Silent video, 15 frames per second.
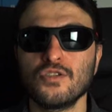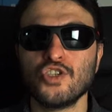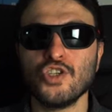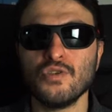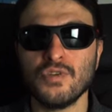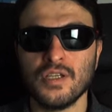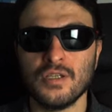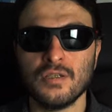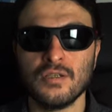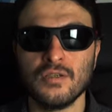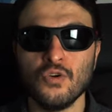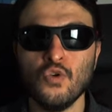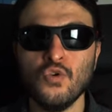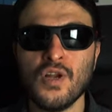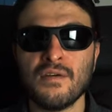tuning,
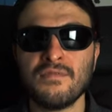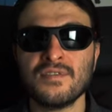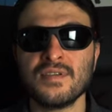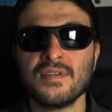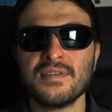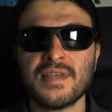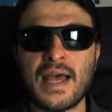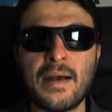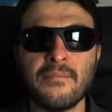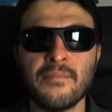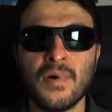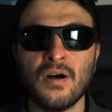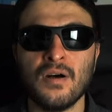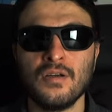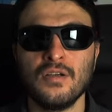who loves
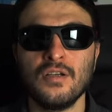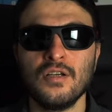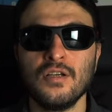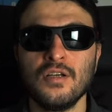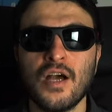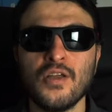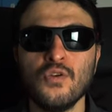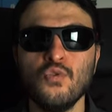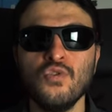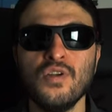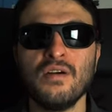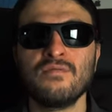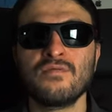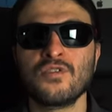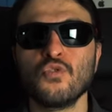timbre, and who
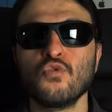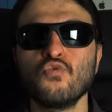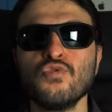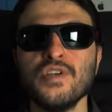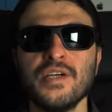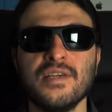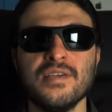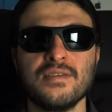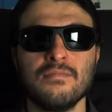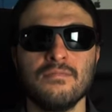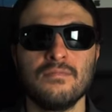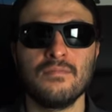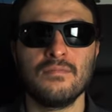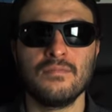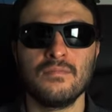loves realism,
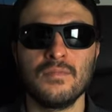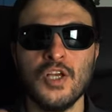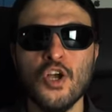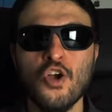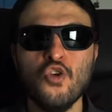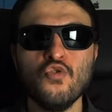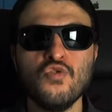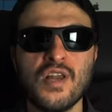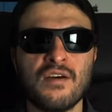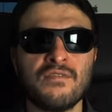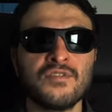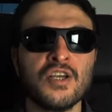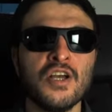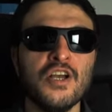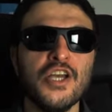who
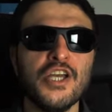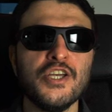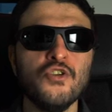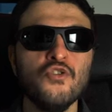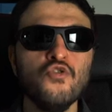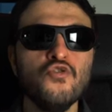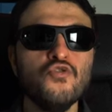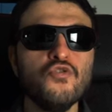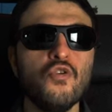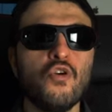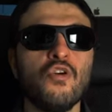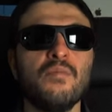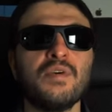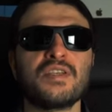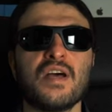loves
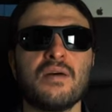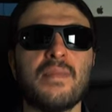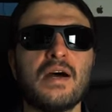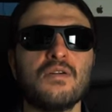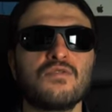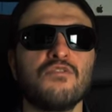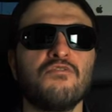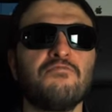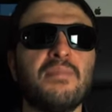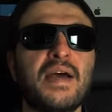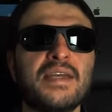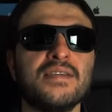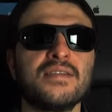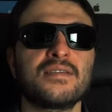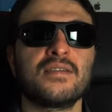enormous amounts of
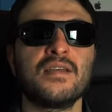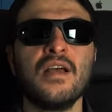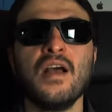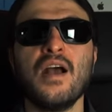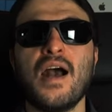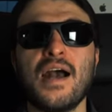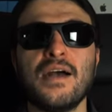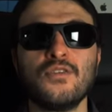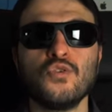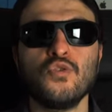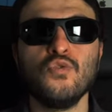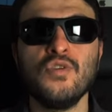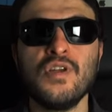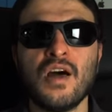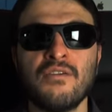bass, and
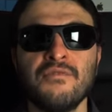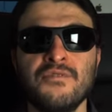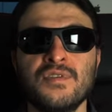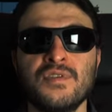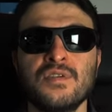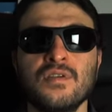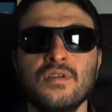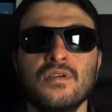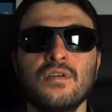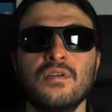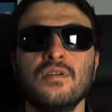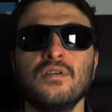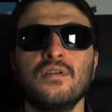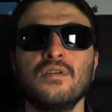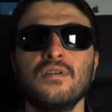who loves
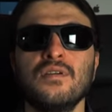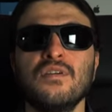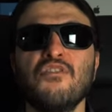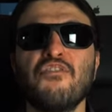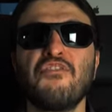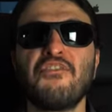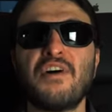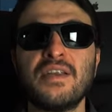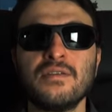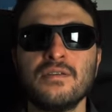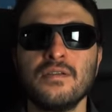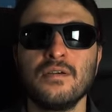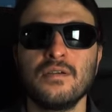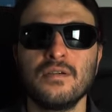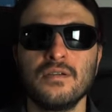
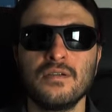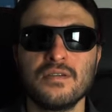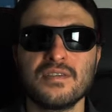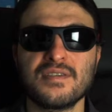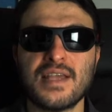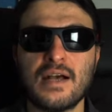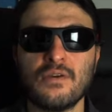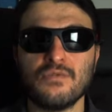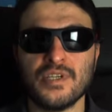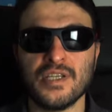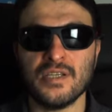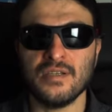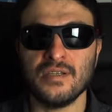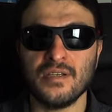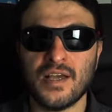fun
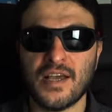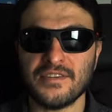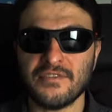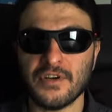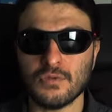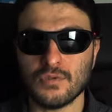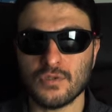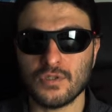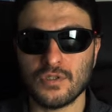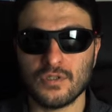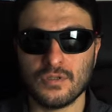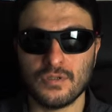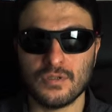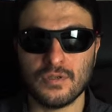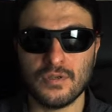sounding headphones.
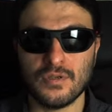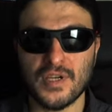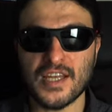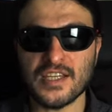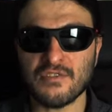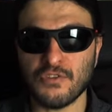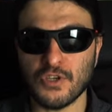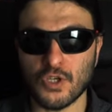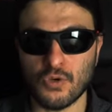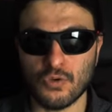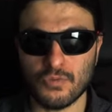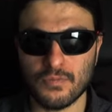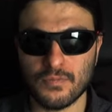It's for you.